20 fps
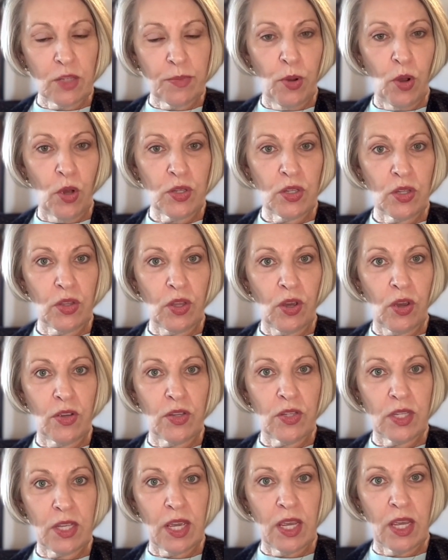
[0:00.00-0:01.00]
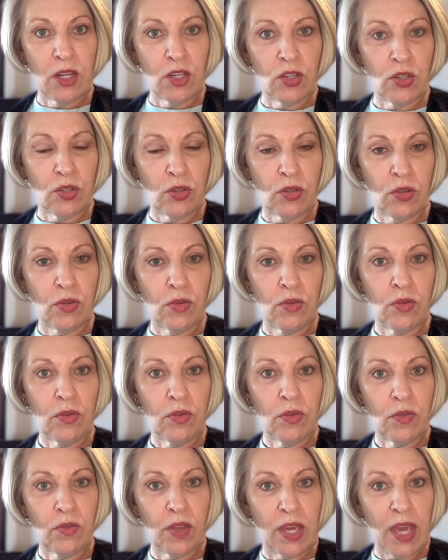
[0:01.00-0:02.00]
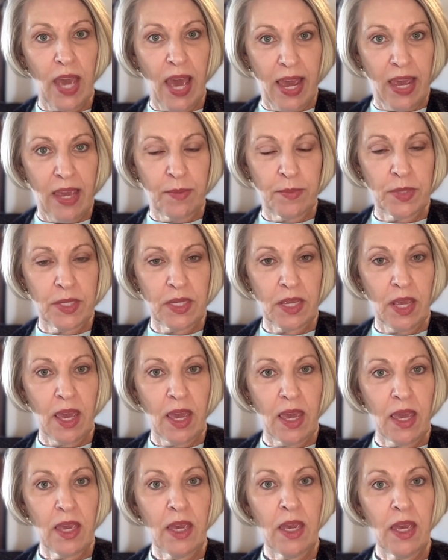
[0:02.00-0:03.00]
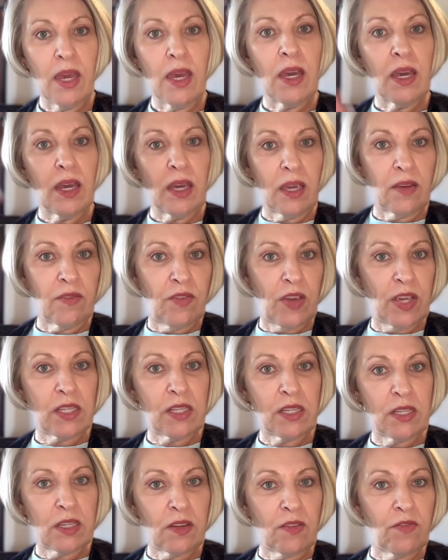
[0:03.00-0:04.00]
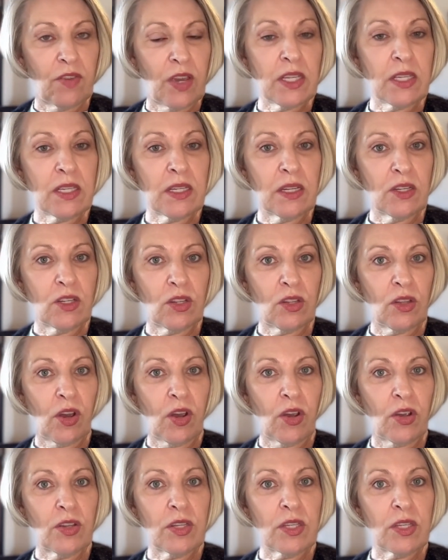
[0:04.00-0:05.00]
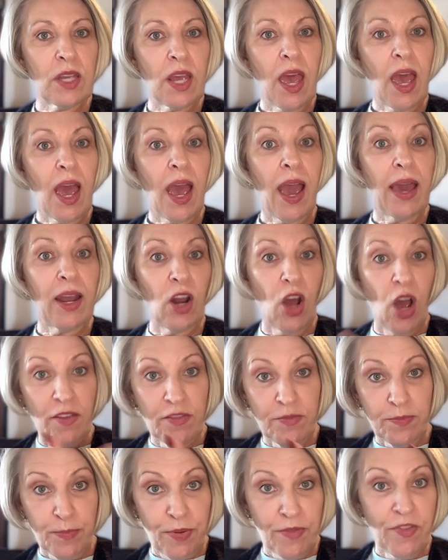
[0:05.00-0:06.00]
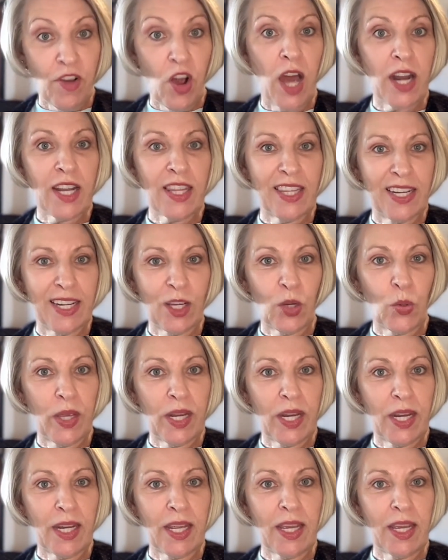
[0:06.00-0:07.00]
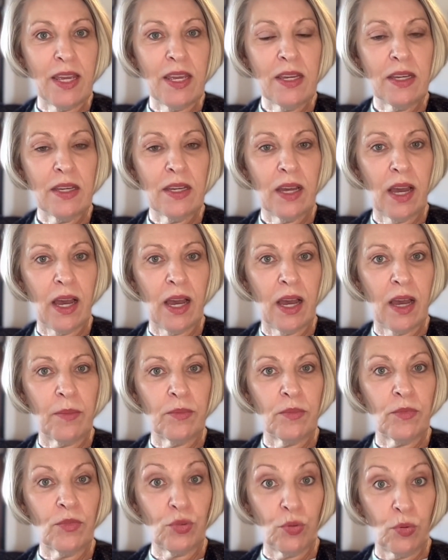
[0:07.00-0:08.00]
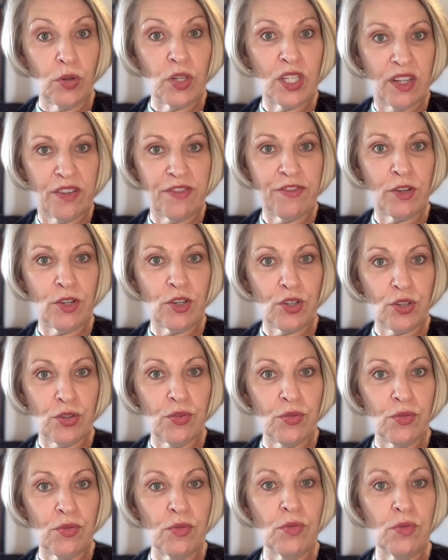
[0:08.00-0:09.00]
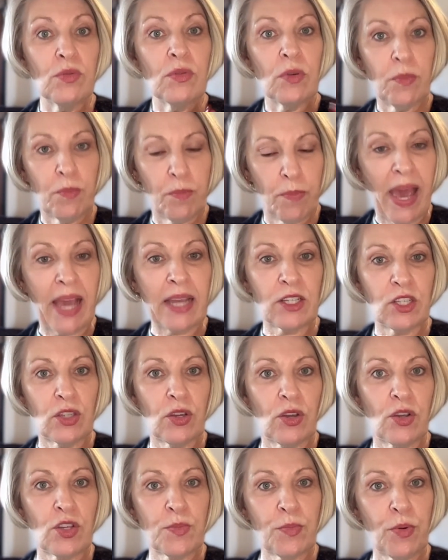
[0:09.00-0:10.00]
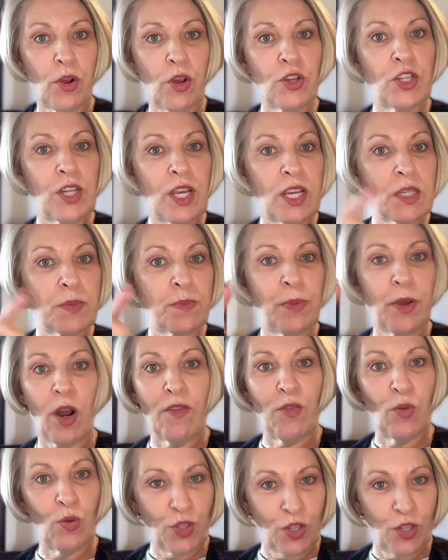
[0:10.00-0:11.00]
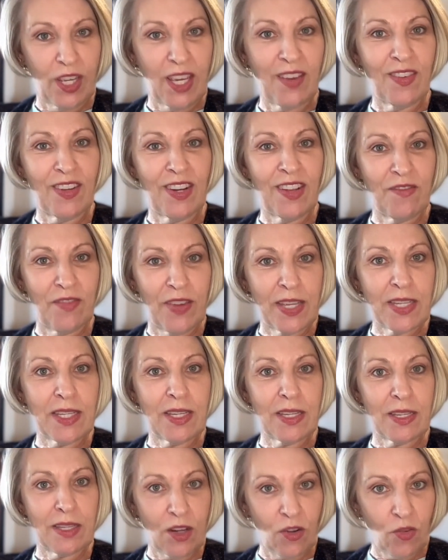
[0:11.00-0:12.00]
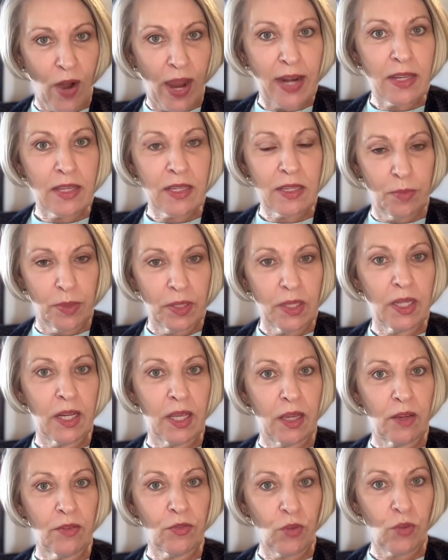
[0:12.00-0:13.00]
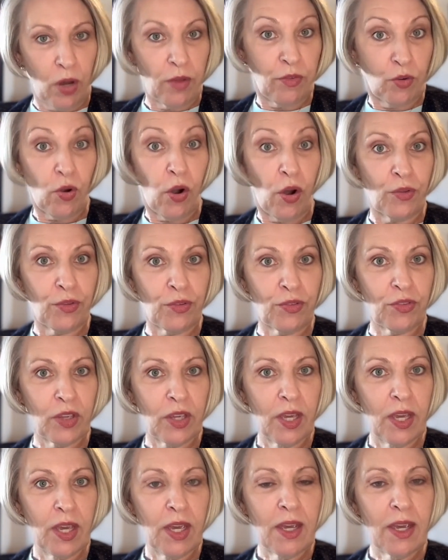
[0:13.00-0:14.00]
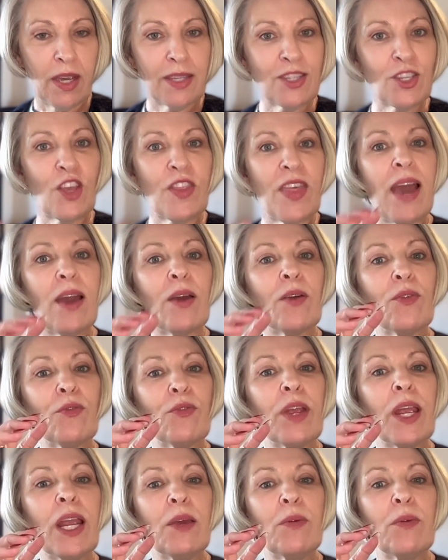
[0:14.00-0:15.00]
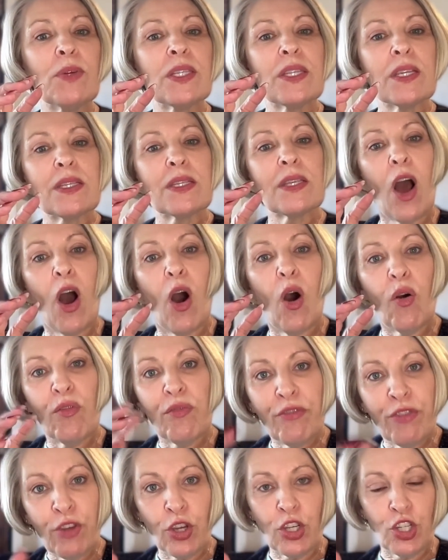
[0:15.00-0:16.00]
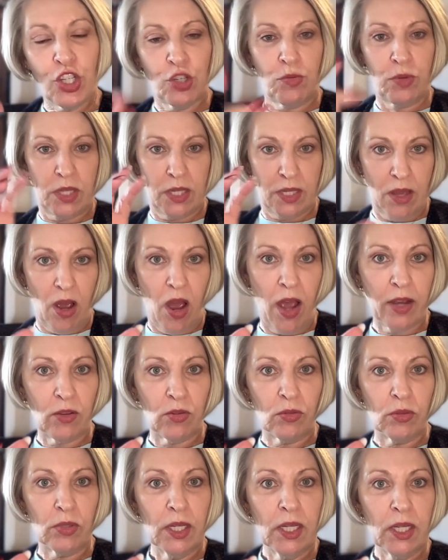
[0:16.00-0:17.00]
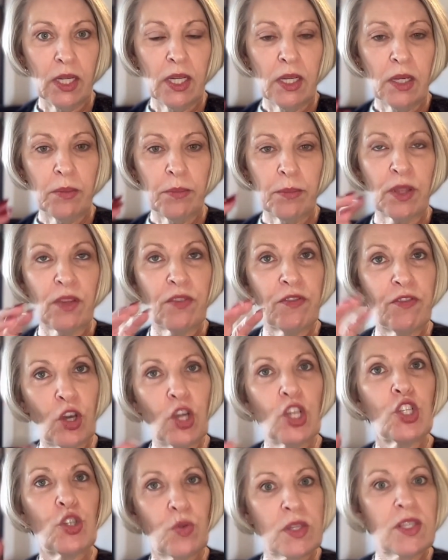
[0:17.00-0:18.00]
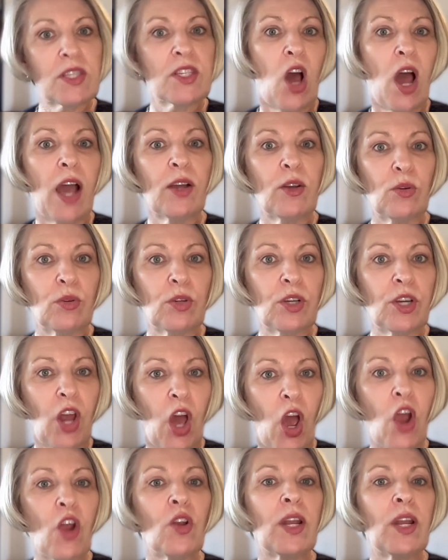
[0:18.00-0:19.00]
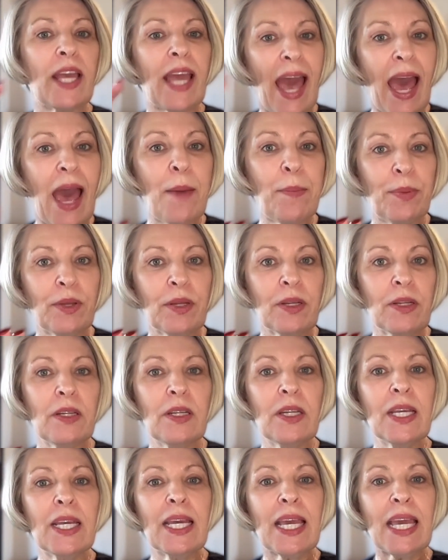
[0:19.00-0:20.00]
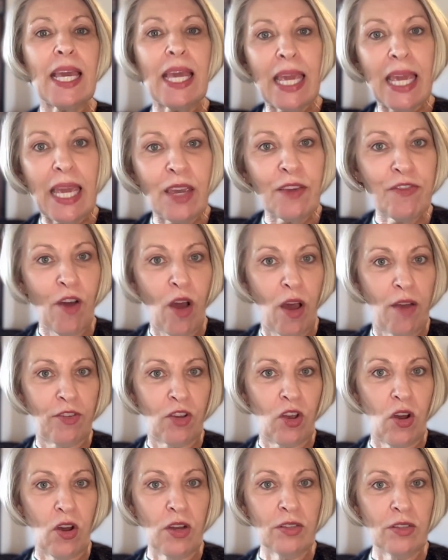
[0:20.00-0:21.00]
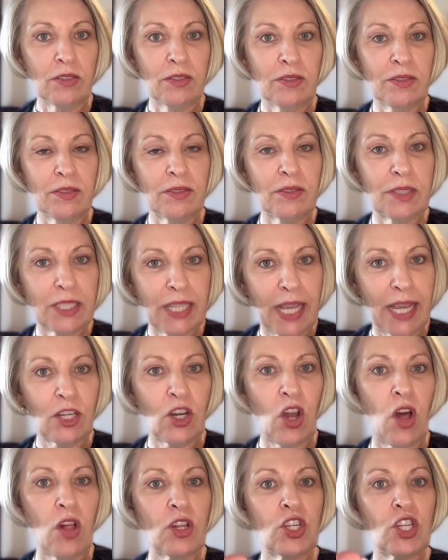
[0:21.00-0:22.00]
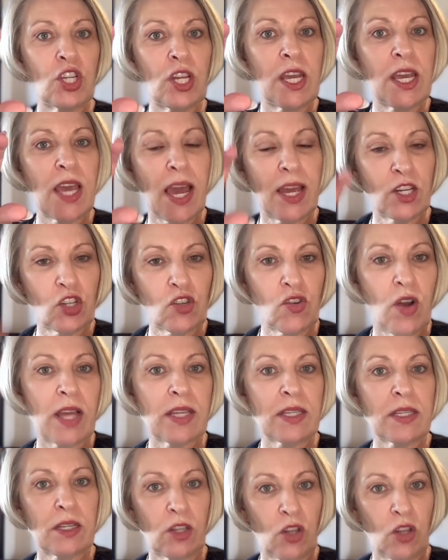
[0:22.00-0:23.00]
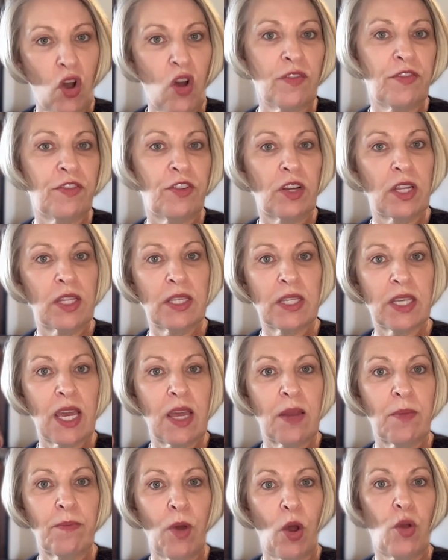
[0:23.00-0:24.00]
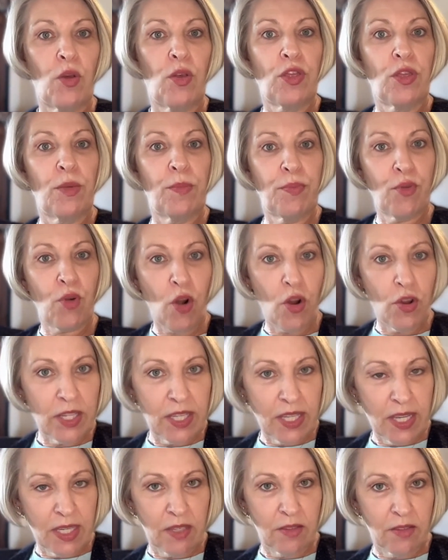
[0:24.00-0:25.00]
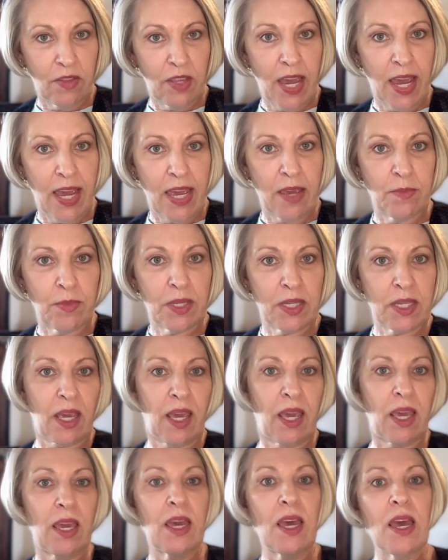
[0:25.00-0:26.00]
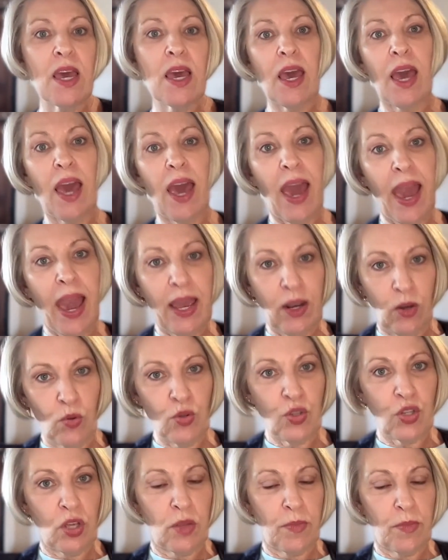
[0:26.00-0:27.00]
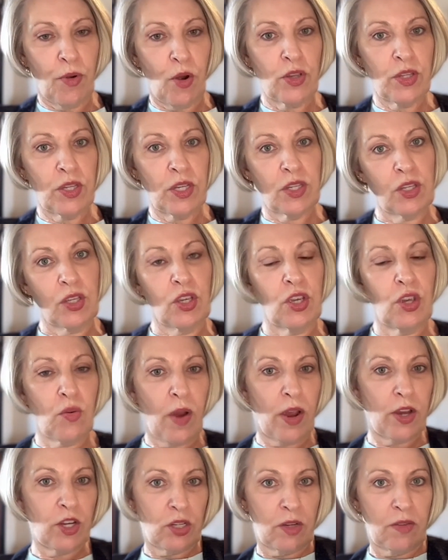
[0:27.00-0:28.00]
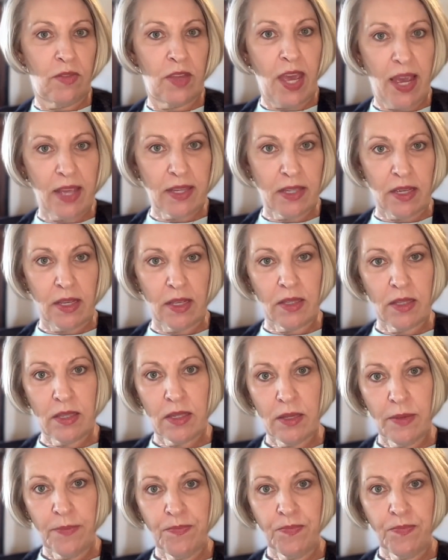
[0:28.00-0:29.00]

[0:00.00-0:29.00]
deposit those into the AMC. Investors invest into those, and I've provided the liquidity through a different tool back to those projects, but I've also given investors the greatest ability of growth. And so that really was this whole virtuous cycle. But the virtuous cycle can only happen if I've got technology and trust and confidence in both the process of the AMC and also the process and curation of the assets.